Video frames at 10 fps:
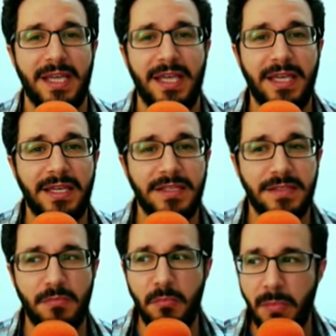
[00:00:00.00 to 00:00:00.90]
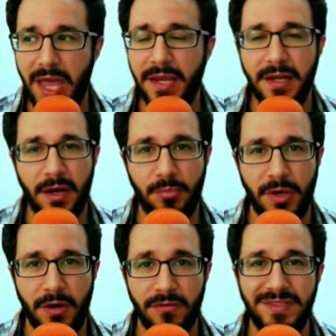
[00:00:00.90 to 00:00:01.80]
is made up
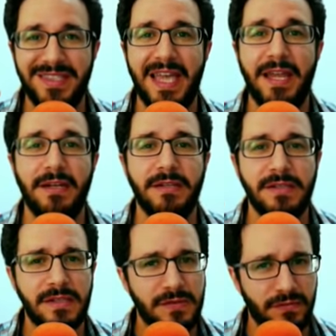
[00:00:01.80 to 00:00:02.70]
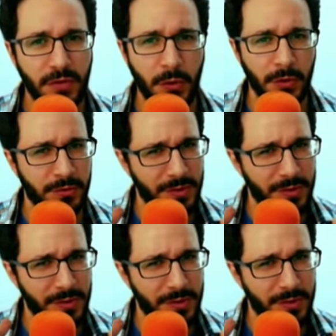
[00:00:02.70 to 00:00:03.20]
of 10 sfirot.